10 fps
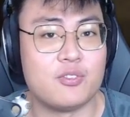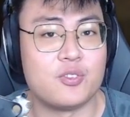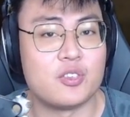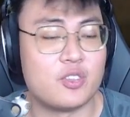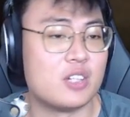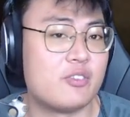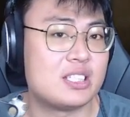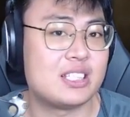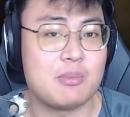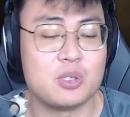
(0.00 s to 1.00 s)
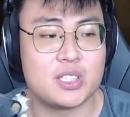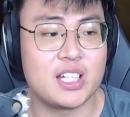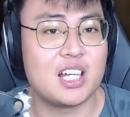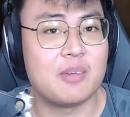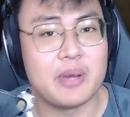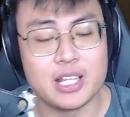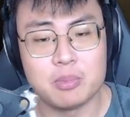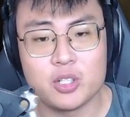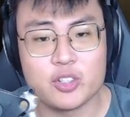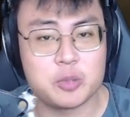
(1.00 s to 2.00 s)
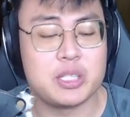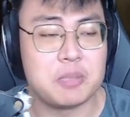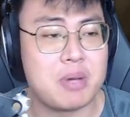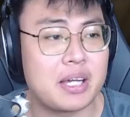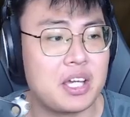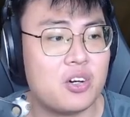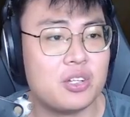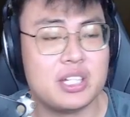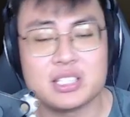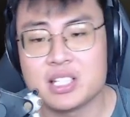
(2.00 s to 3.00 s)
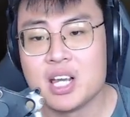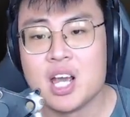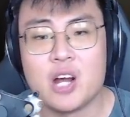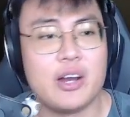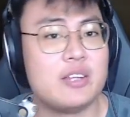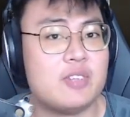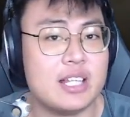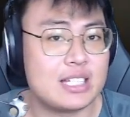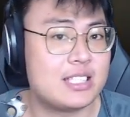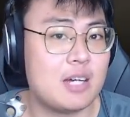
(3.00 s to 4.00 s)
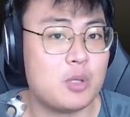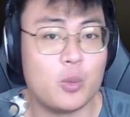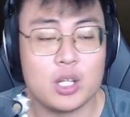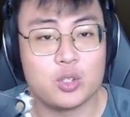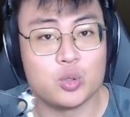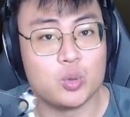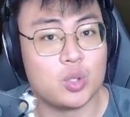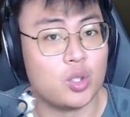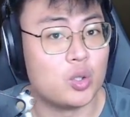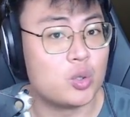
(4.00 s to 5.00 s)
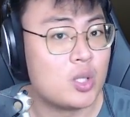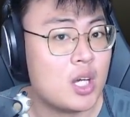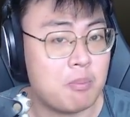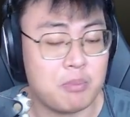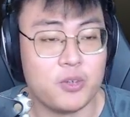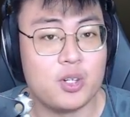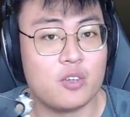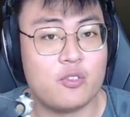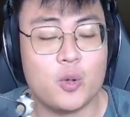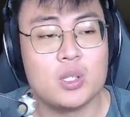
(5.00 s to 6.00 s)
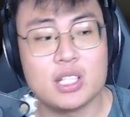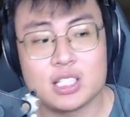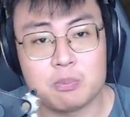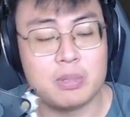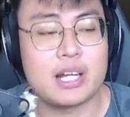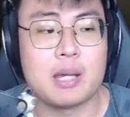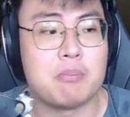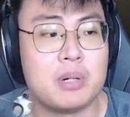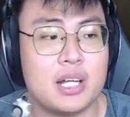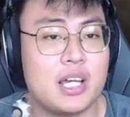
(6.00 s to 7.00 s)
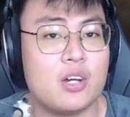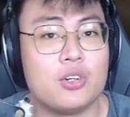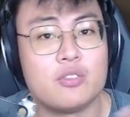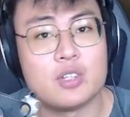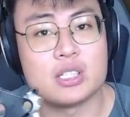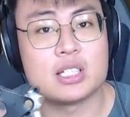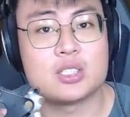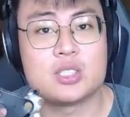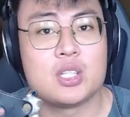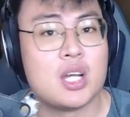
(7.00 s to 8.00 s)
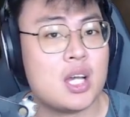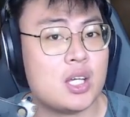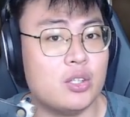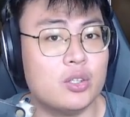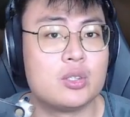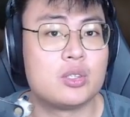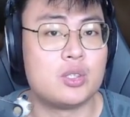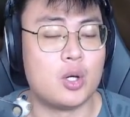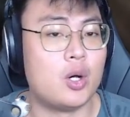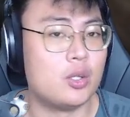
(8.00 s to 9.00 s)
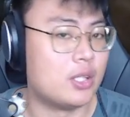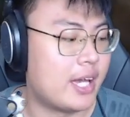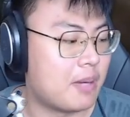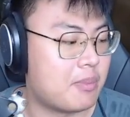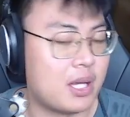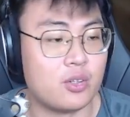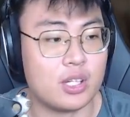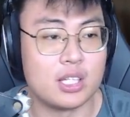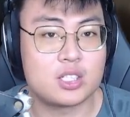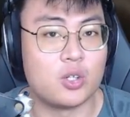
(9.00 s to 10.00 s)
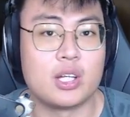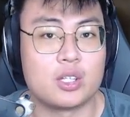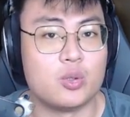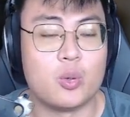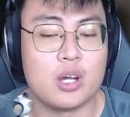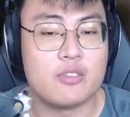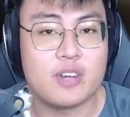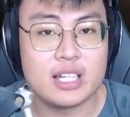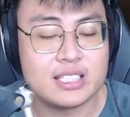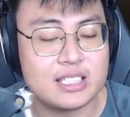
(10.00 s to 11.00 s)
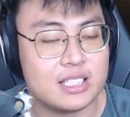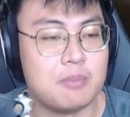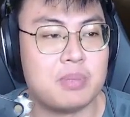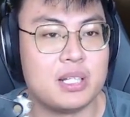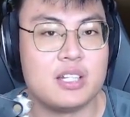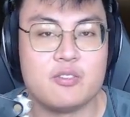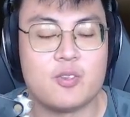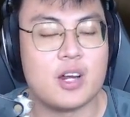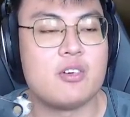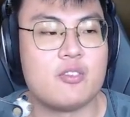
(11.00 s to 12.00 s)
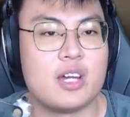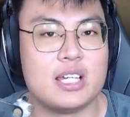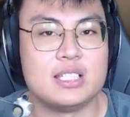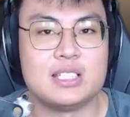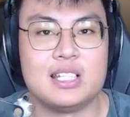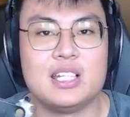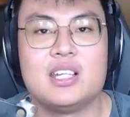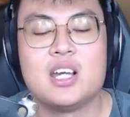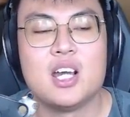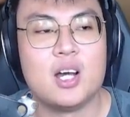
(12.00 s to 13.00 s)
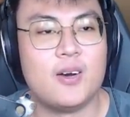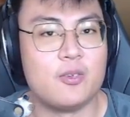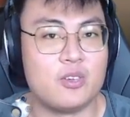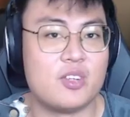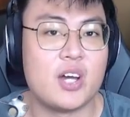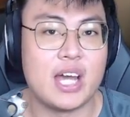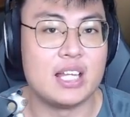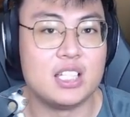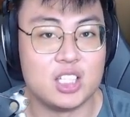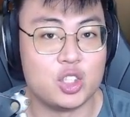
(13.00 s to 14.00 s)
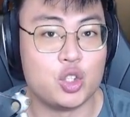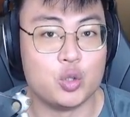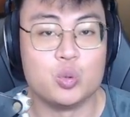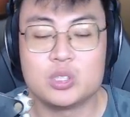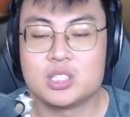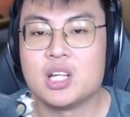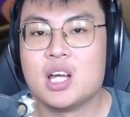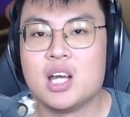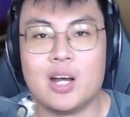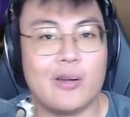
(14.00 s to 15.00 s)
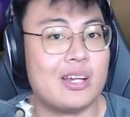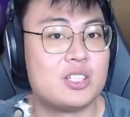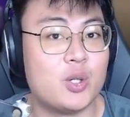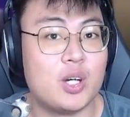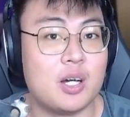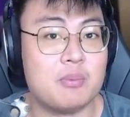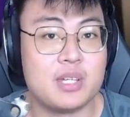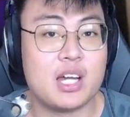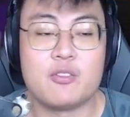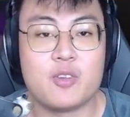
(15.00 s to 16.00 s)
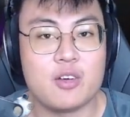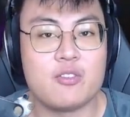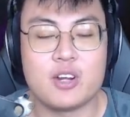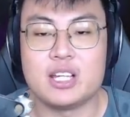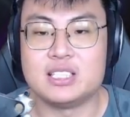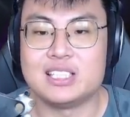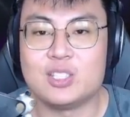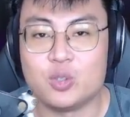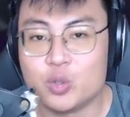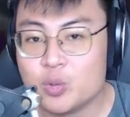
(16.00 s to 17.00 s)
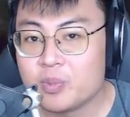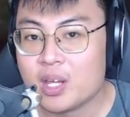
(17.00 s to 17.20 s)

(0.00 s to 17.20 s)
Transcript: If for the first time you set up, enable USB debugging, all this, alright, the next time you want to, you know, mirror your phone, just plug and play, or even just, you know, on the app, and you can just connect to the Wi-Fi simply, very, very easily, or without any issues. Alright, so yeah, very, very easy to do.